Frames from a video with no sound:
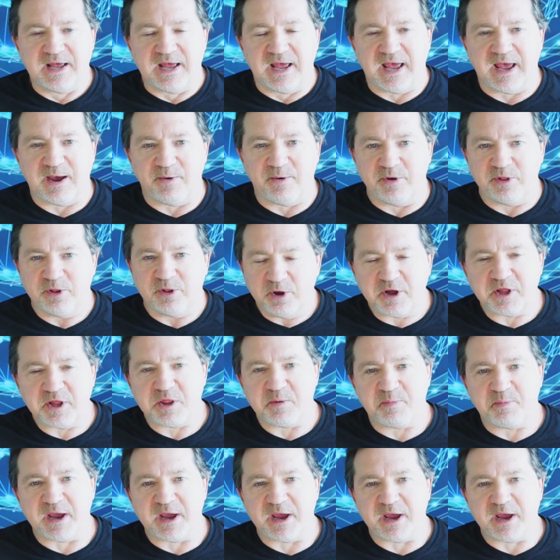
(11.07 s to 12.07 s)
And we look at the
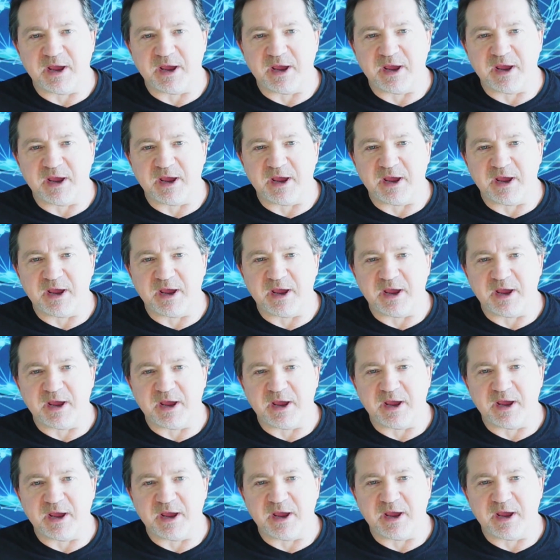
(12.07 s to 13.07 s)
Bitcoin
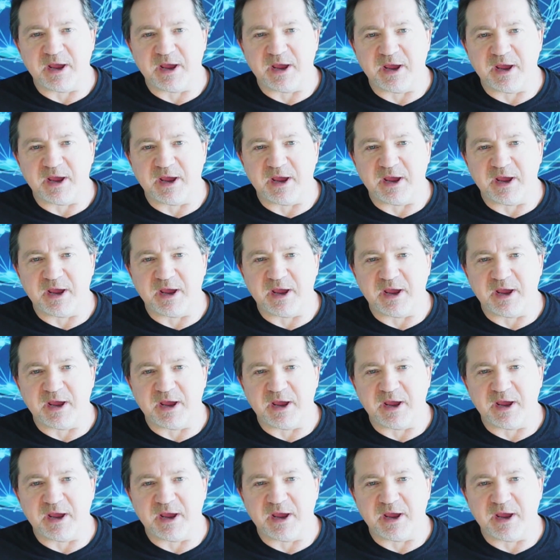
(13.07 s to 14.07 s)
market, and I'm reminded of
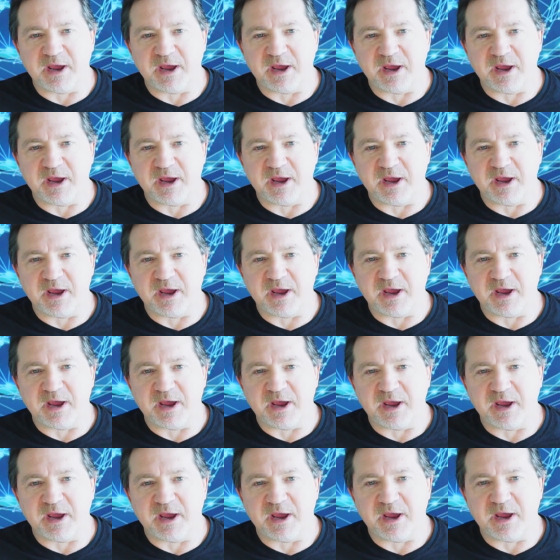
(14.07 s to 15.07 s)
the old Saturday Night
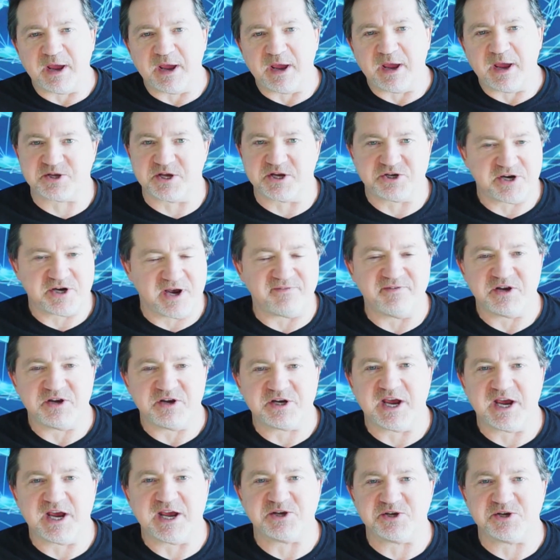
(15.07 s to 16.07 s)
Live sketch that Chevy
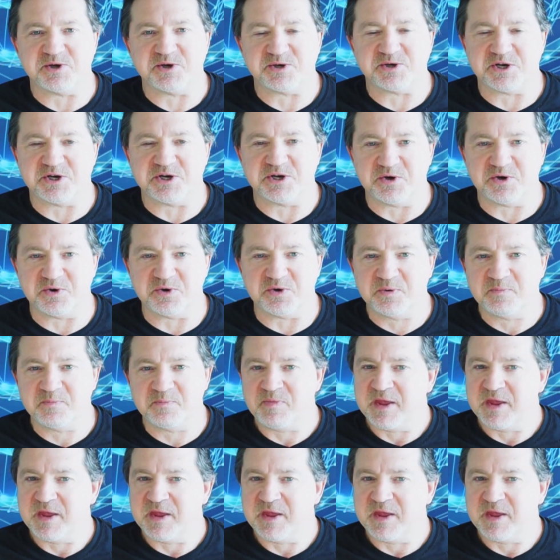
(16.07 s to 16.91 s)
Chase used to do.